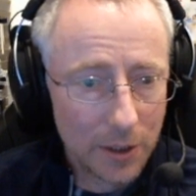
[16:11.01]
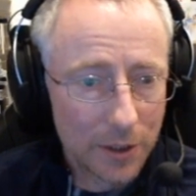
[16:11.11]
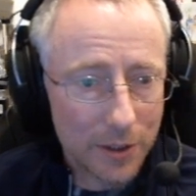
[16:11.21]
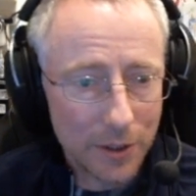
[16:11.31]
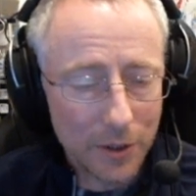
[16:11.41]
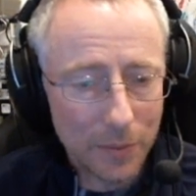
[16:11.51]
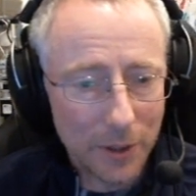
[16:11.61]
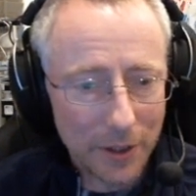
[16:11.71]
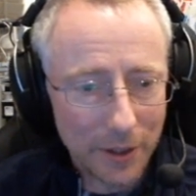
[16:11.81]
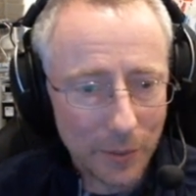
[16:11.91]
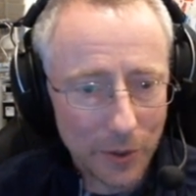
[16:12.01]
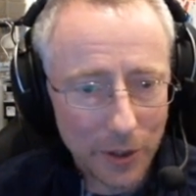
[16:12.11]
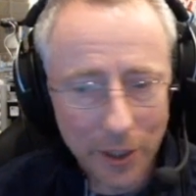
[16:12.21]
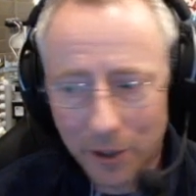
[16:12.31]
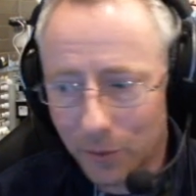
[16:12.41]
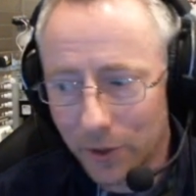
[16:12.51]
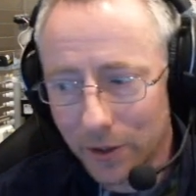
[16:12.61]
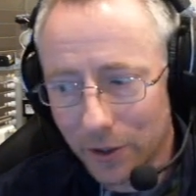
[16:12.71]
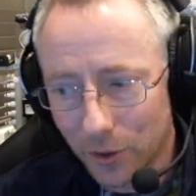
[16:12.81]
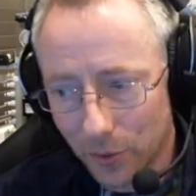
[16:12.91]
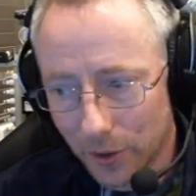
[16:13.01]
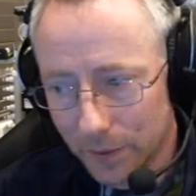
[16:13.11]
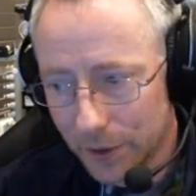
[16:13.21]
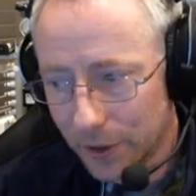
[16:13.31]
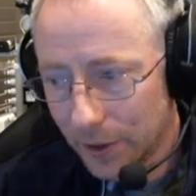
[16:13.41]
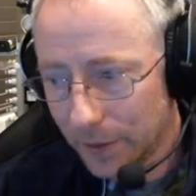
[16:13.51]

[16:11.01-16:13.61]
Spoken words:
So, but I think we're going to get rid of the dwarves.